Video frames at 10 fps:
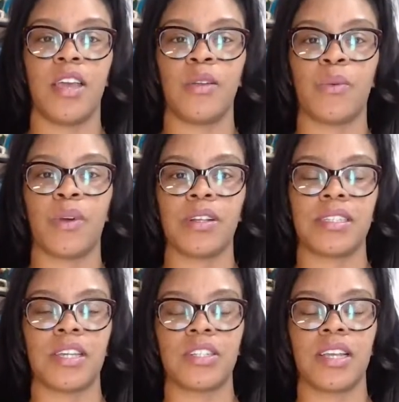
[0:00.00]
and work
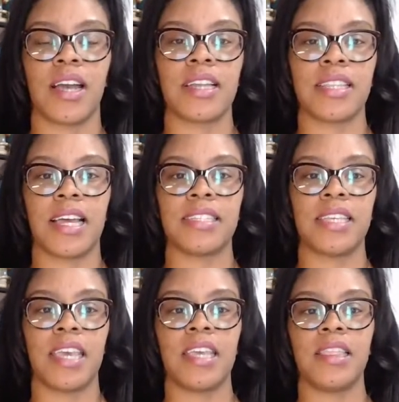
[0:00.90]
session guidelines
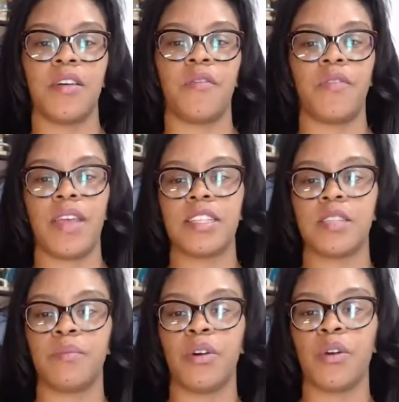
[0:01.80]
in the
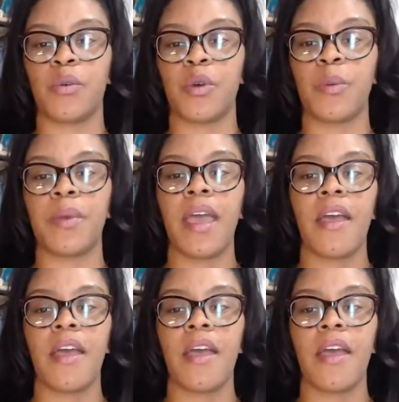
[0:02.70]
Facebook group.